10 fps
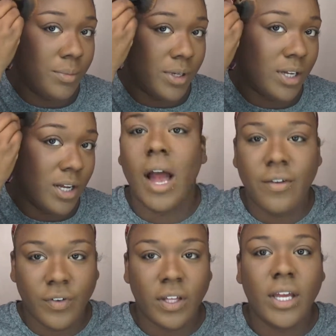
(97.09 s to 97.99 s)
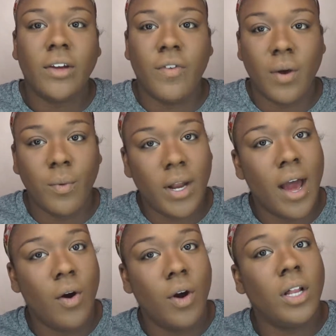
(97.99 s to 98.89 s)
but I feel like if I went
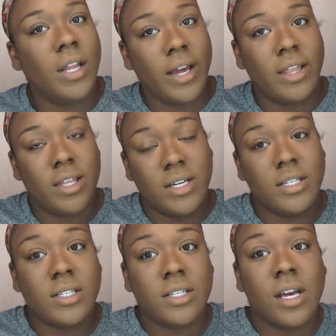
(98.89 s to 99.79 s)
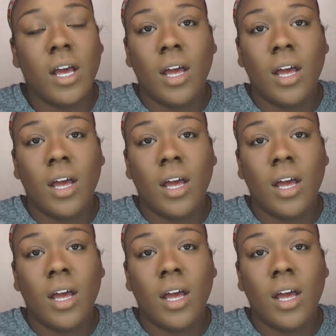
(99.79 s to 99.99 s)
out like this,